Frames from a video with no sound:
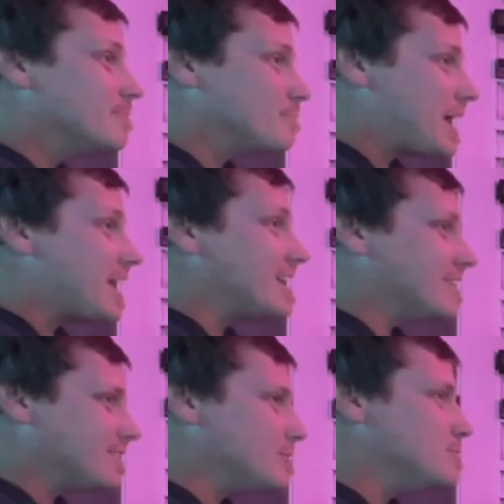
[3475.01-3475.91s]
made a
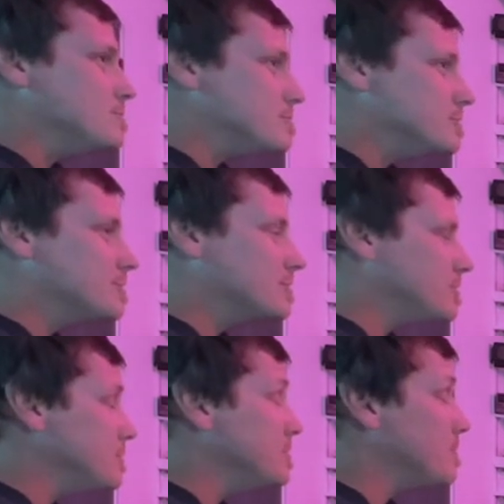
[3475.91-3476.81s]
huge
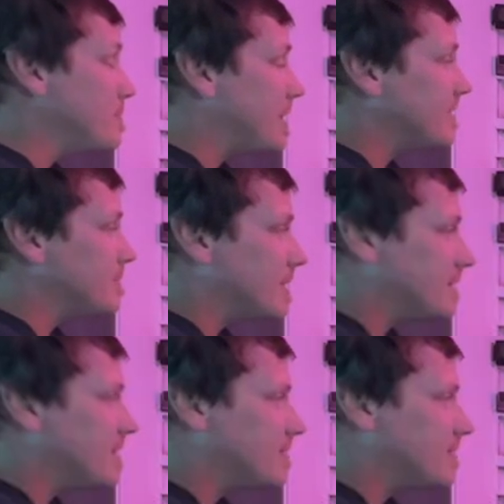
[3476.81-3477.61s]
huge impact in my life